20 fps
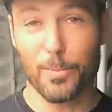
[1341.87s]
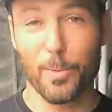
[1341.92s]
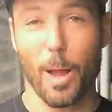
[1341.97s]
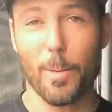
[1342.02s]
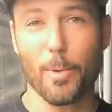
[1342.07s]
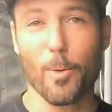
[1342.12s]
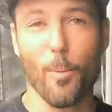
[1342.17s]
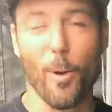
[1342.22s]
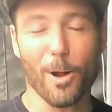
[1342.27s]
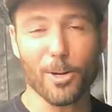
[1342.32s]
you that would
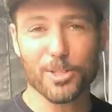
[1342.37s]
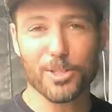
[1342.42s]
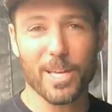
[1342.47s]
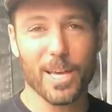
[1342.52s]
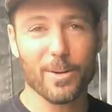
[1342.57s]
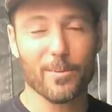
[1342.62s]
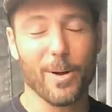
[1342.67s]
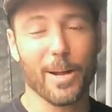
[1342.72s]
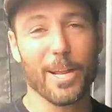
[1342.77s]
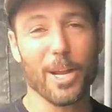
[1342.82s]
probably watch
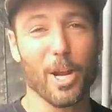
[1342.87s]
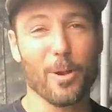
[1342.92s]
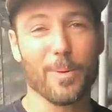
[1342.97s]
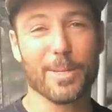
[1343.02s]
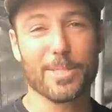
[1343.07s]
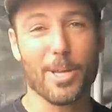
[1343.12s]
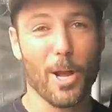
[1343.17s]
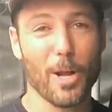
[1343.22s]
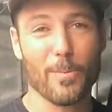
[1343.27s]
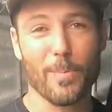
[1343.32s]
that and wanna
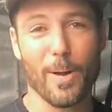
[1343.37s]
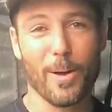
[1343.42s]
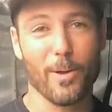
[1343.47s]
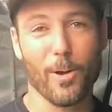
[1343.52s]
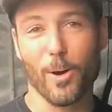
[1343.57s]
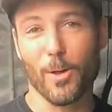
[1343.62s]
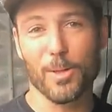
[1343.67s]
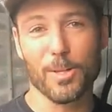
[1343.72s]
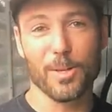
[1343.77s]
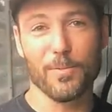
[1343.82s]
hear me talk
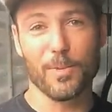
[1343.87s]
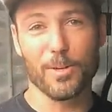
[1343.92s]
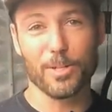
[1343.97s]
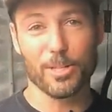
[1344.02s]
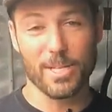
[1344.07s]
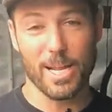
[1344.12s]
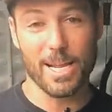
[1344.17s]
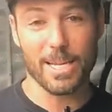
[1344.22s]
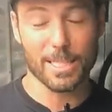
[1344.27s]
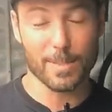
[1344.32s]
about all the
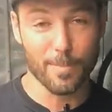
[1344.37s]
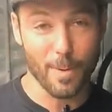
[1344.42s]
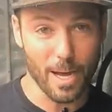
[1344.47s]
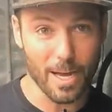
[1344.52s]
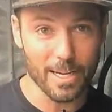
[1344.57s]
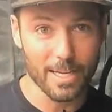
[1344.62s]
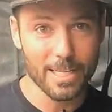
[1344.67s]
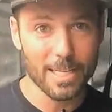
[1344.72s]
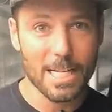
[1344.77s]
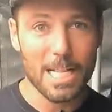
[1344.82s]
different genetics,
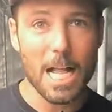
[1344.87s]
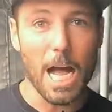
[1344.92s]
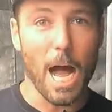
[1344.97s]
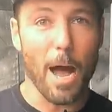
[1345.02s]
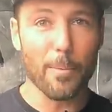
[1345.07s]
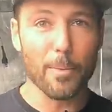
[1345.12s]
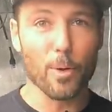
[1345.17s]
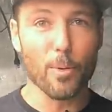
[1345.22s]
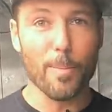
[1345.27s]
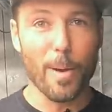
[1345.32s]
but
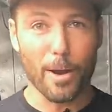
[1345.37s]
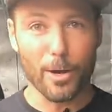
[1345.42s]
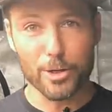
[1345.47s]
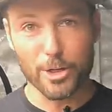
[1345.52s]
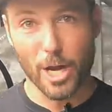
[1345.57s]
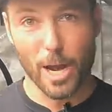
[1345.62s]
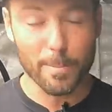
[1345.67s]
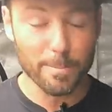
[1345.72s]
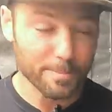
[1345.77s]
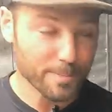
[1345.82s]
I'm gonna do a
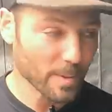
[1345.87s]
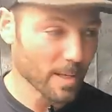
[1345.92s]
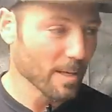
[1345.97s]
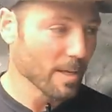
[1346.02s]
better job.